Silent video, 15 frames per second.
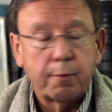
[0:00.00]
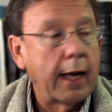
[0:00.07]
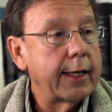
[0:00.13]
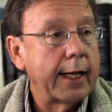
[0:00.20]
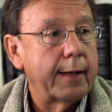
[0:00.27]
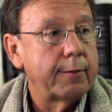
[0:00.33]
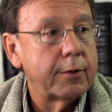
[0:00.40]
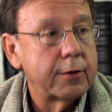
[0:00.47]
My
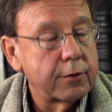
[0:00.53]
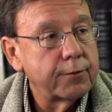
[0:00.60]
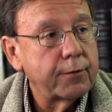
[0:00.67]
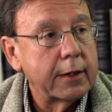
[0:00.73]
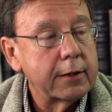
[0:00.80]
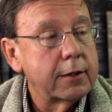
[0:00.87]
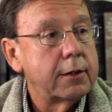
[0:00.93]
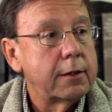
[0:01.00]
lab is
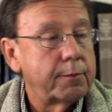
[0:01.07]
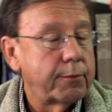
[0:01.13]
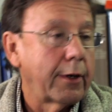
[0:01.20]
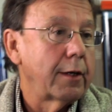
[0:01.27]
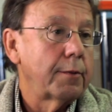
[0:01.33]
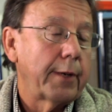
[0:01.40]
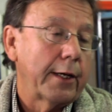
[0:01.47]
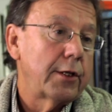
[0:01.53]
funded in
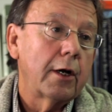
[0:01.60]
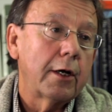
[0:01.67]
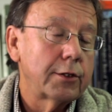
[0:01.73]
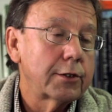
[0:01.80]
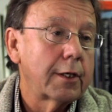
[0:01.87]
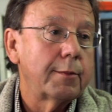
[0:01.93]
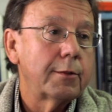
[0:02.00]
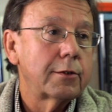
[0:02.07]
part by the
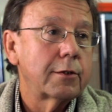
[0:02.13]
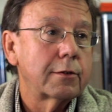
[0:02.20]
Alzheimer's